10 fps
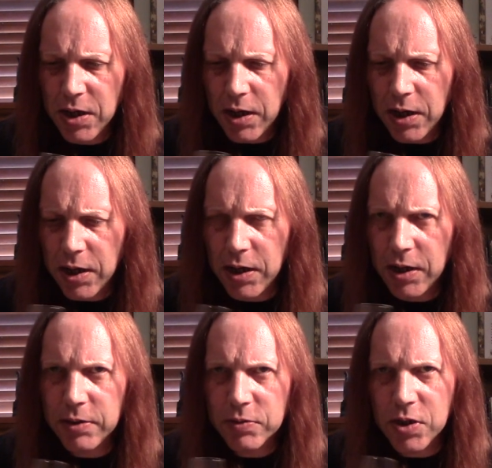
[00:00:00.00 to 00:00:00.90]

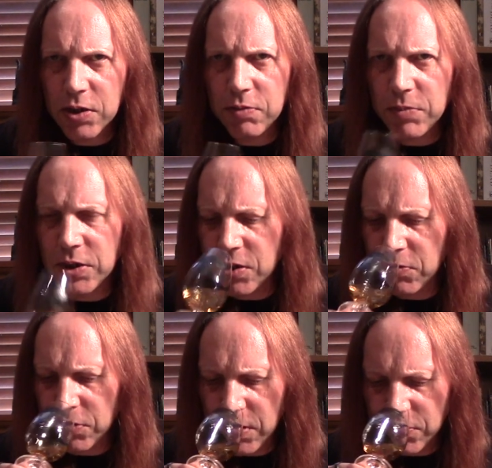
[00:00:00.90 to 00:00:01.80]
So let's see
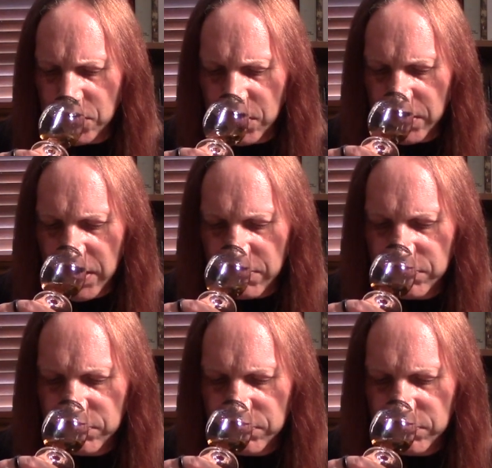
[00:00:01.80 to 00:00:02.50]
what the nose is like now.